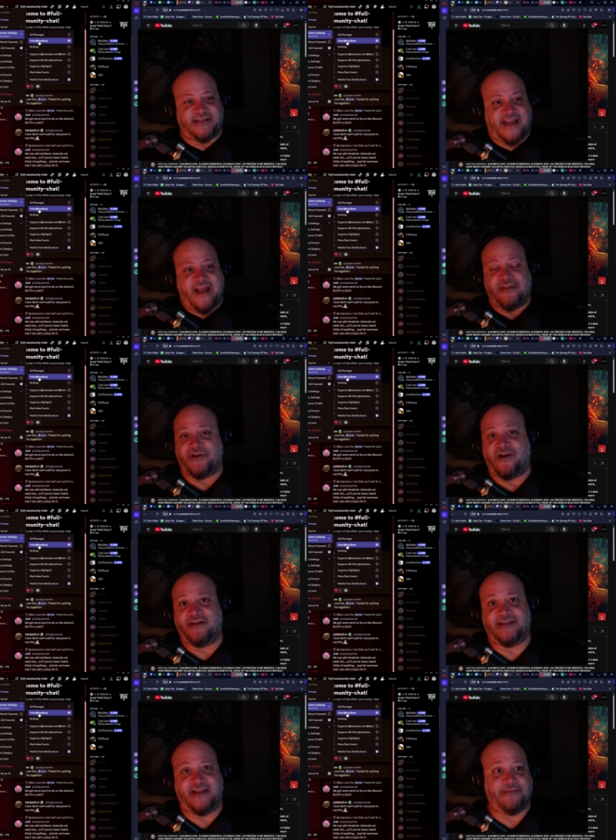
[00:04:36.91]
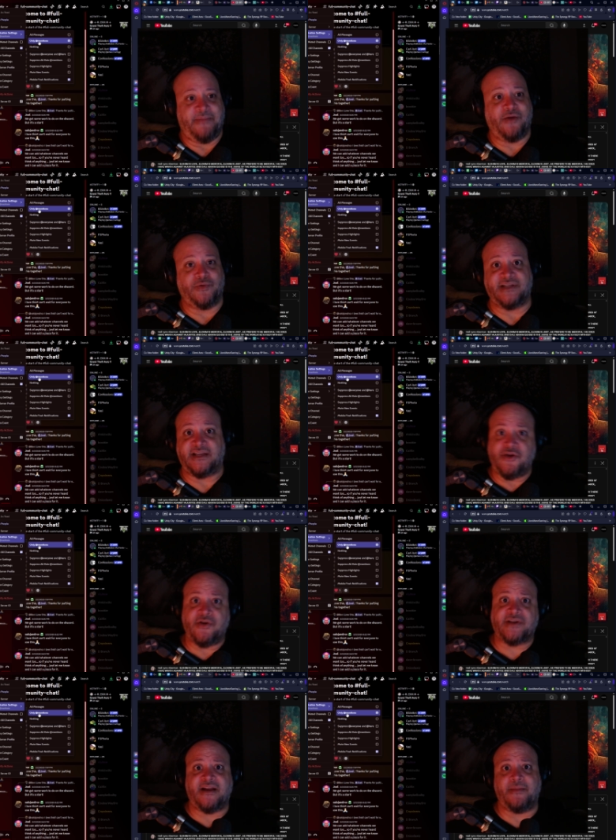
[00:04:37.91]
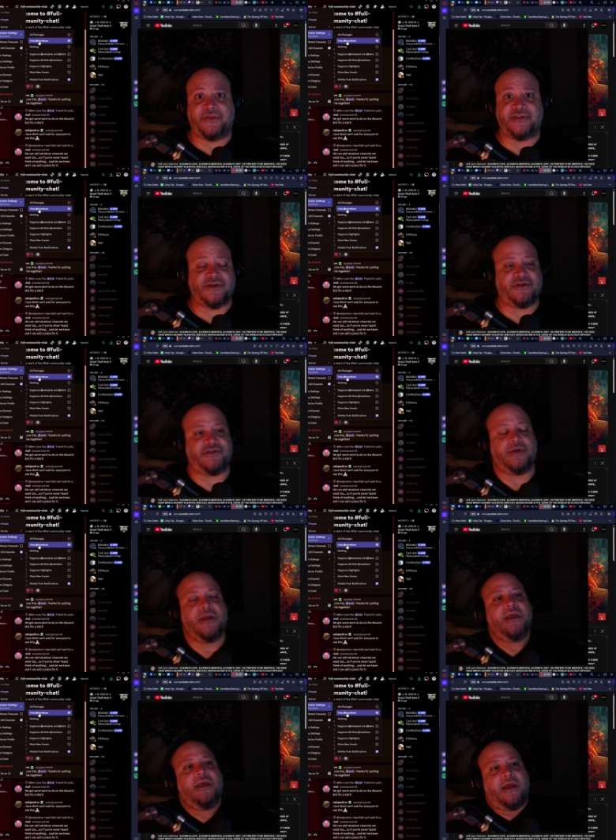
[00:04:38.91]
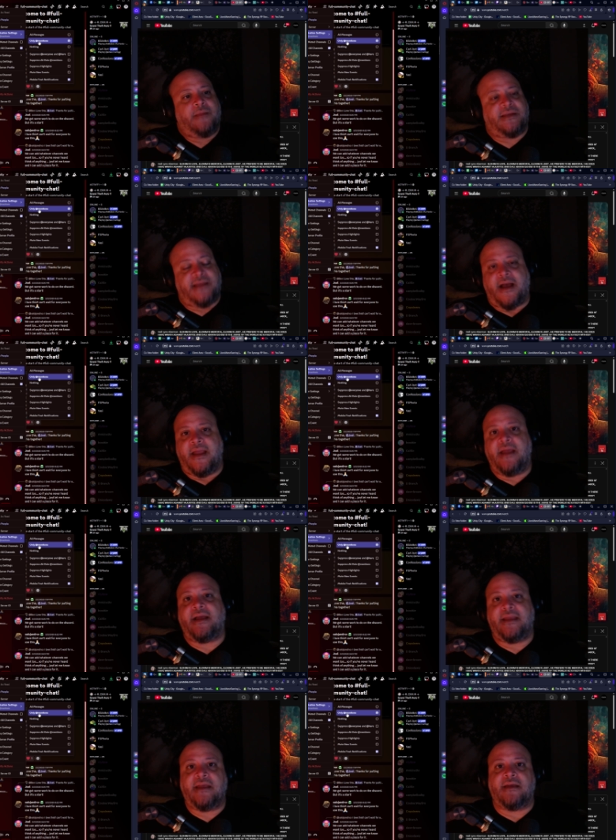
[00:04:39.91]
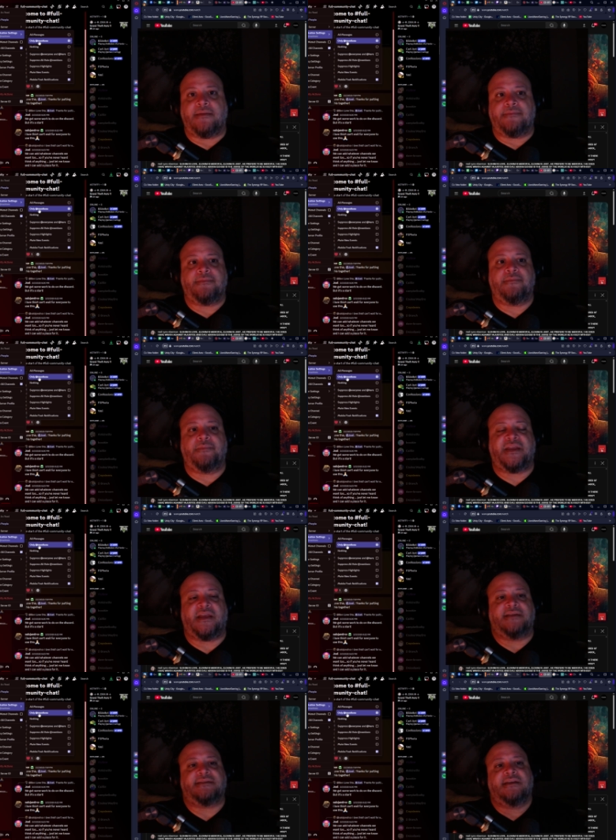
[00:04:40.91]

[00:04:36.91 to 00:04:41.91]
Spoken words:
I got out of the car today and Baird was like, "You're excited about this, aren't you?" And I'm like, "Yeah, I am." Because